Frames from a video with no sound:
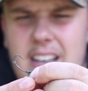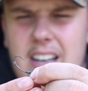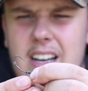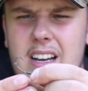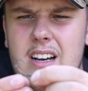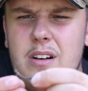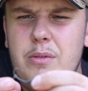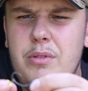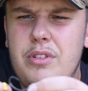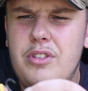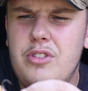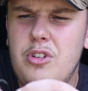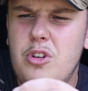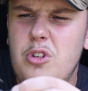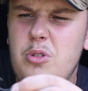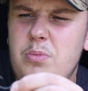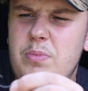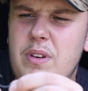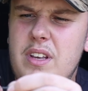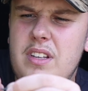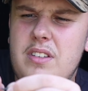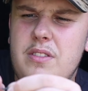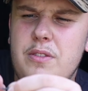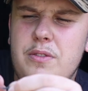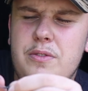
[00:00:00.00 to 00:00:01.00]
with 2
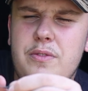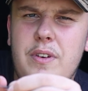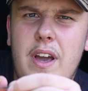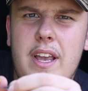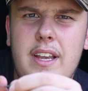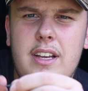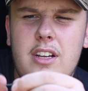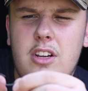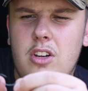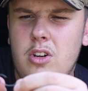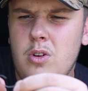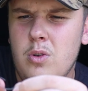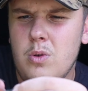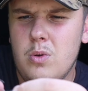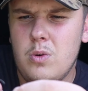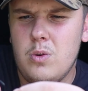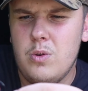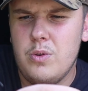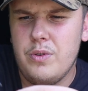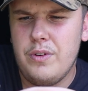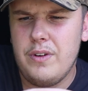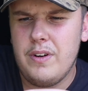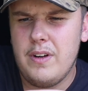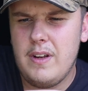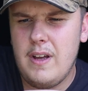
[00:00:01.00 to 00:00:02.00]
bits of fake
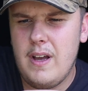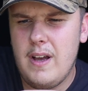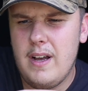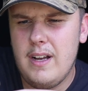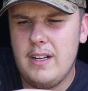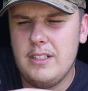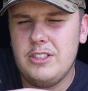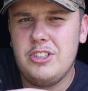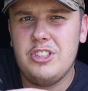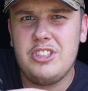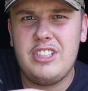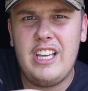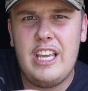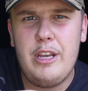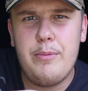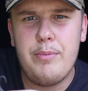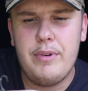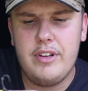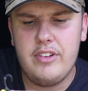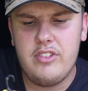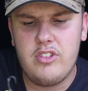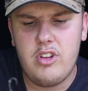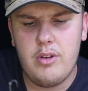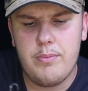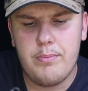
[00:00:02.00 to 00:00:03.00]
corn. Just
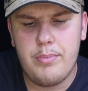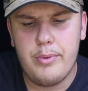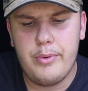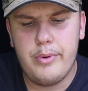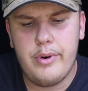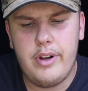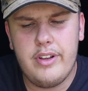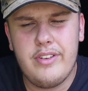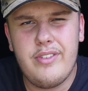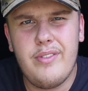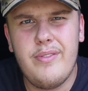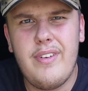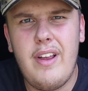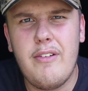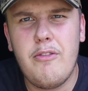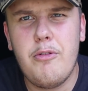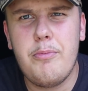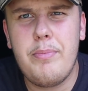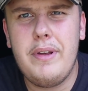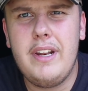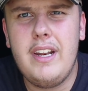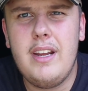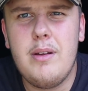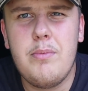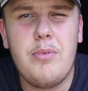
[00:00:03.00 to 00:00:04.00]
keeping it simple, as I've never
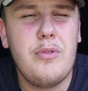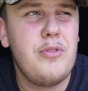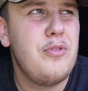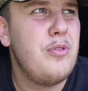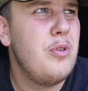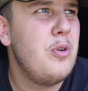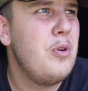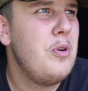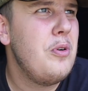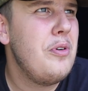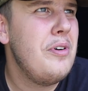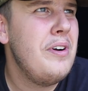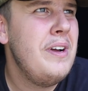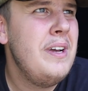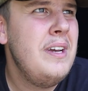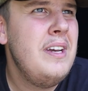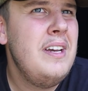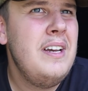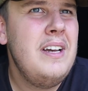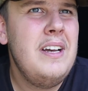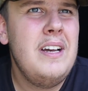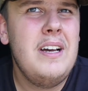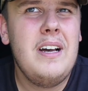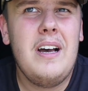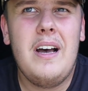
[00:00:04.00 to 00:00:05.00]
been here before.
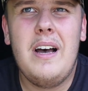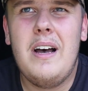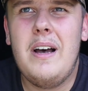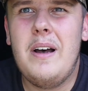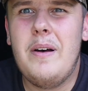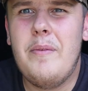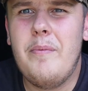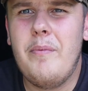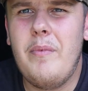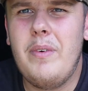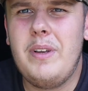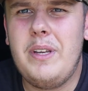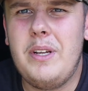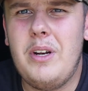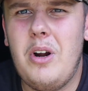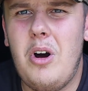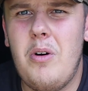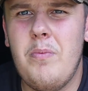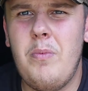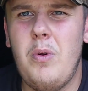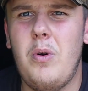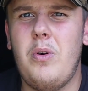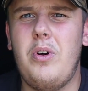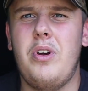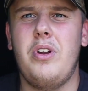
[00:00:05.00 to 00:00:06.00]
You know,
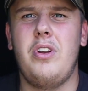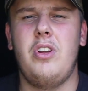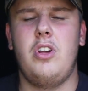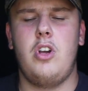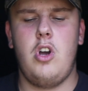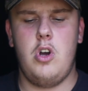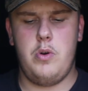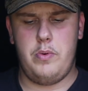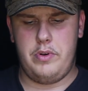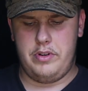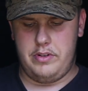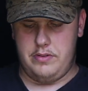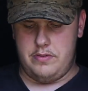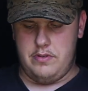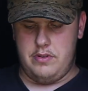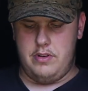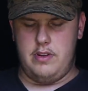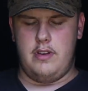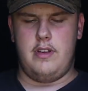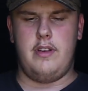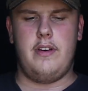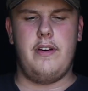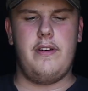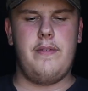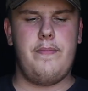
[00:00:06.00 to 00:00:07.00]
I'm not going to go and
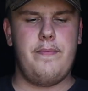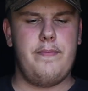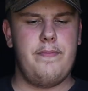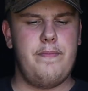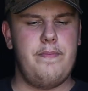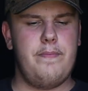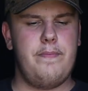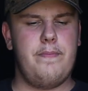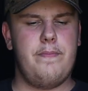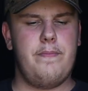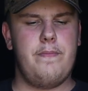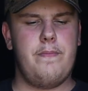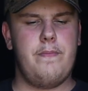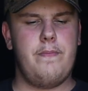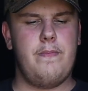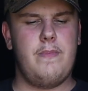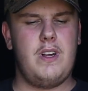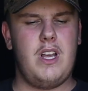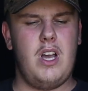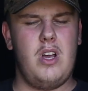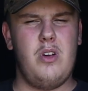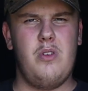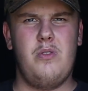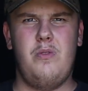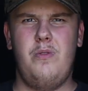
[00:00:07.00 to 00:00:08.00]

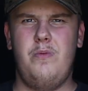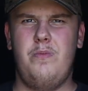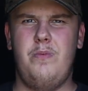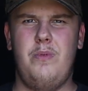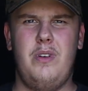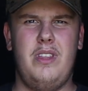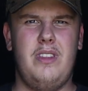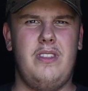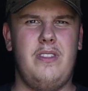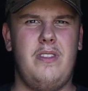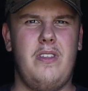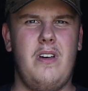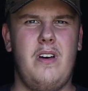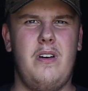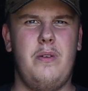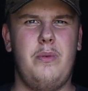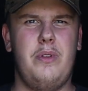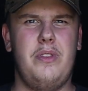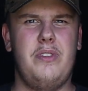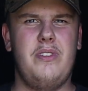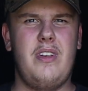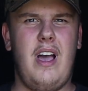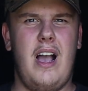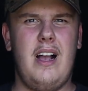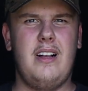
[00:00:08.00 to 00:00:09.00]
go
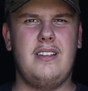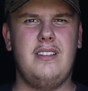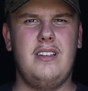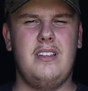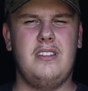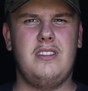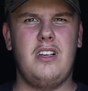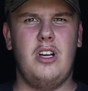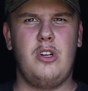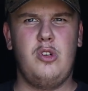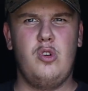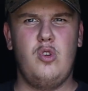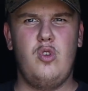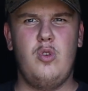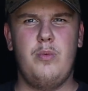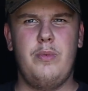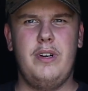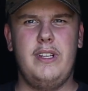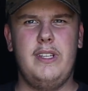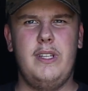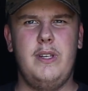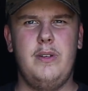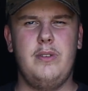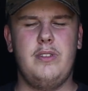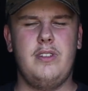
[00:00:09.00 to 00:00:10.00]
with tactics I'd
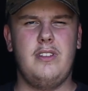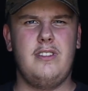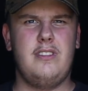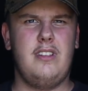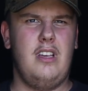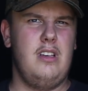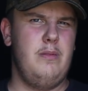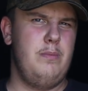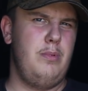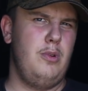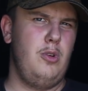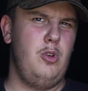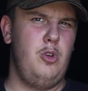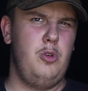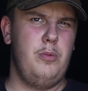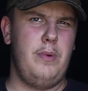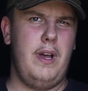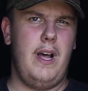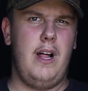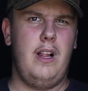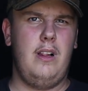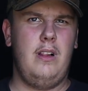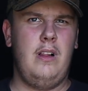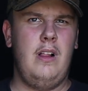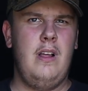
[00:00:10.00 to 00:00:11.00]
normally use it, say
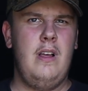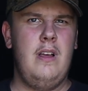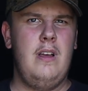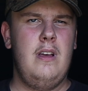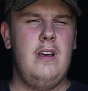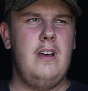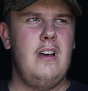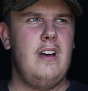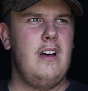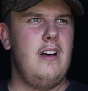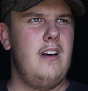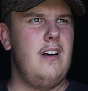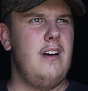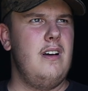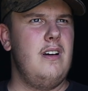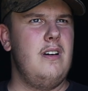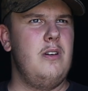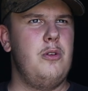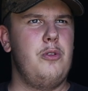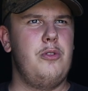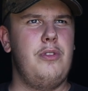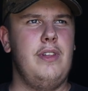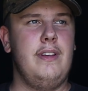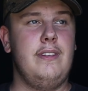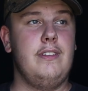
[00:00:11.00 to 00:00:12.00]
bluebell
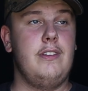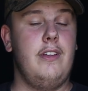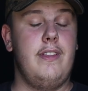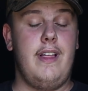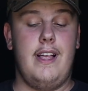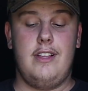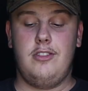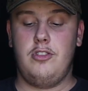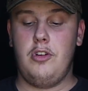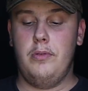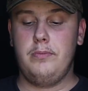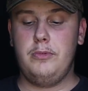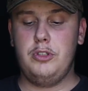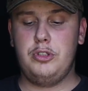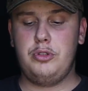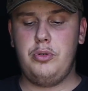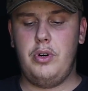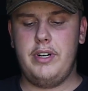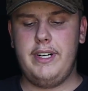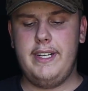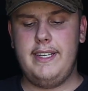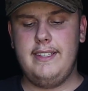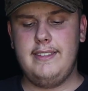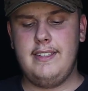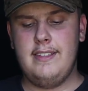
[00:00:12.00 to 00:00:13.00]
or things like that. So I'm just
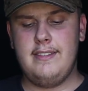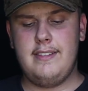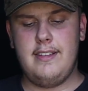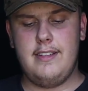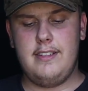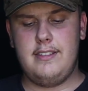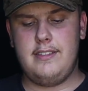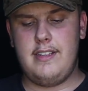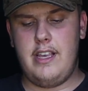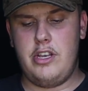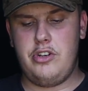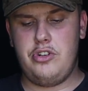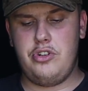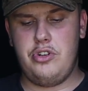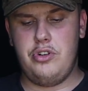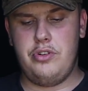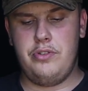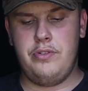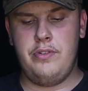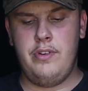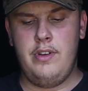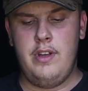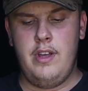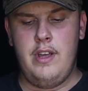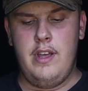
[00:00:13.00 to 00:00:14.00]
trying to ease into the
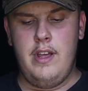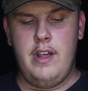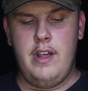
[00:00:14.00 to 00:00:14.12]
session,